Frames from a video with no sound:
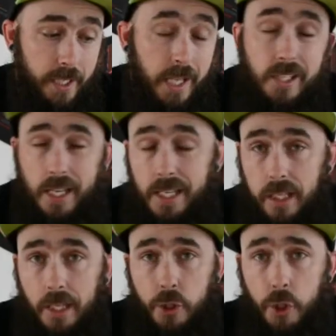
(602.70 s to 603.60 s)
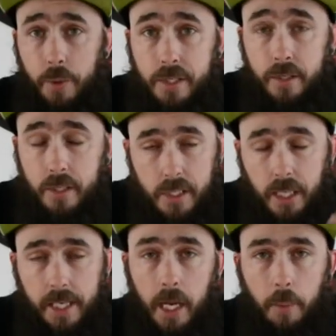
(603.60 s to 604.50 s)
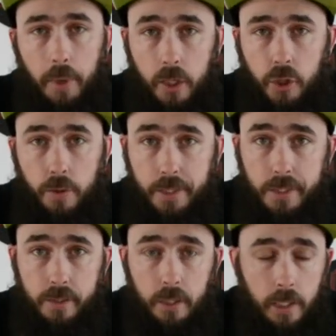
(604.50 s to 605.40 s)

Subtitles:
is it's like chew it. It's like getting a pack of chew it.